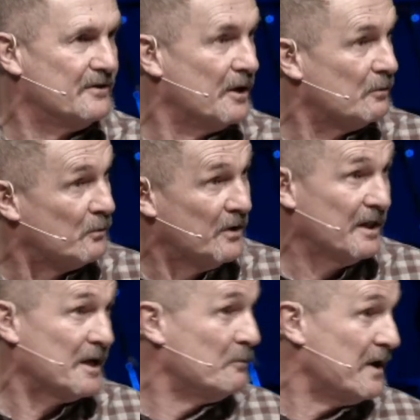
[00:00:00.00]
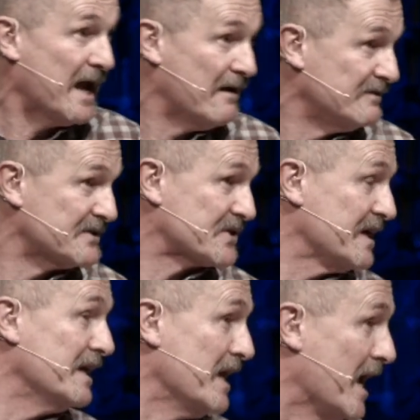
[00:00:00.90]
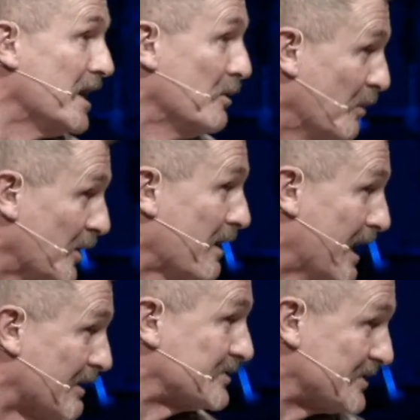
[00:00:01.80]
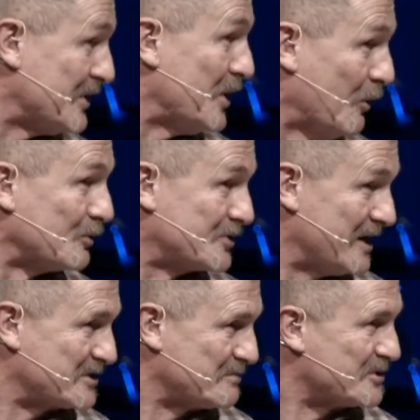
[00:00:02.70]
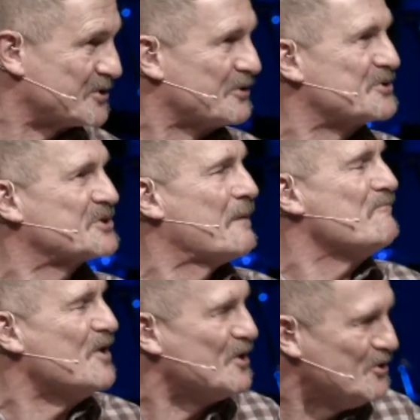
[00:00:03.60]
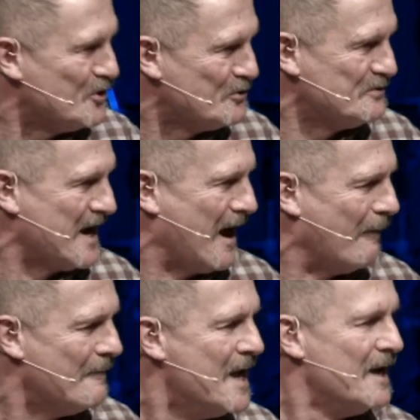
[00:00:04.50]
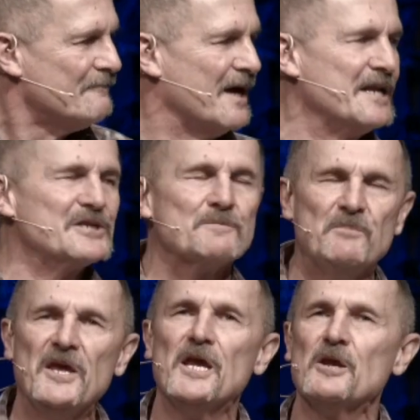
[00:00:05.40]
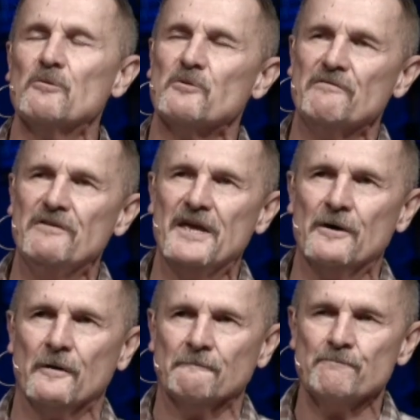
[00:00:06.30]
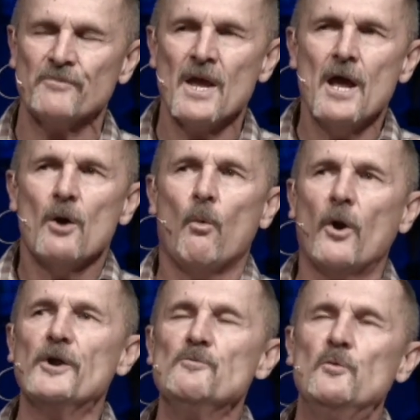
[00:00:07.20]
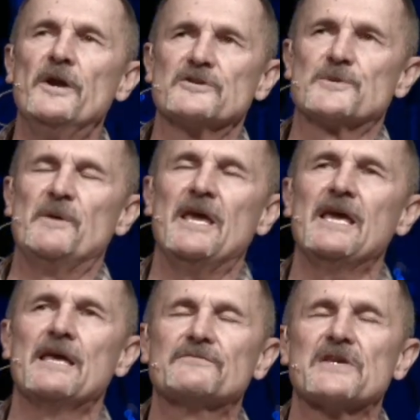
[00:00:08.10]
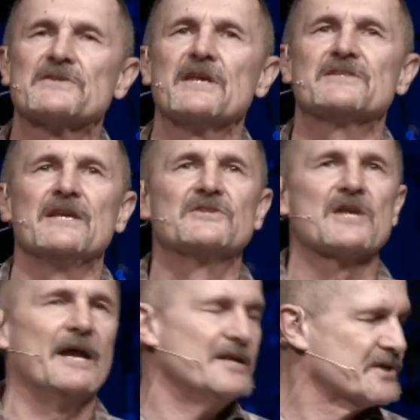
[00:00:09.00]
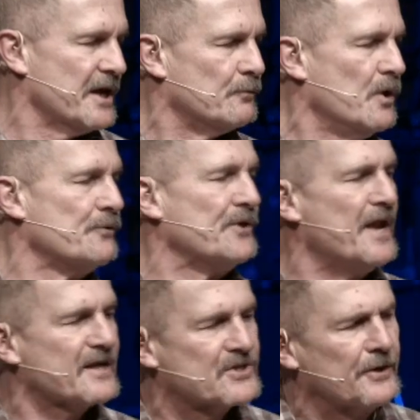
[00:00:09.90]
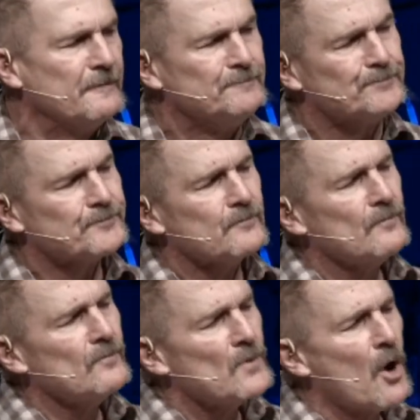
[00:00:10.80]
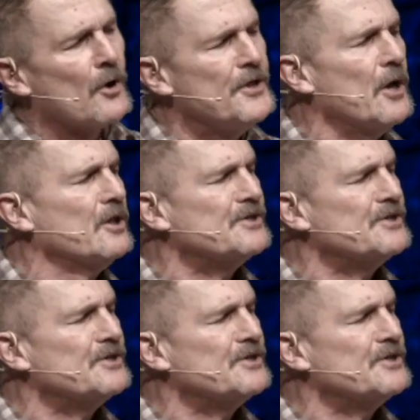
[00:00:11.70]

that really we haven't seen anywhere else in the Old Testament. So there's something new now that is being revealed. Warren Wiersbe, he gives us this insight. He said, Ruth and Esther are the only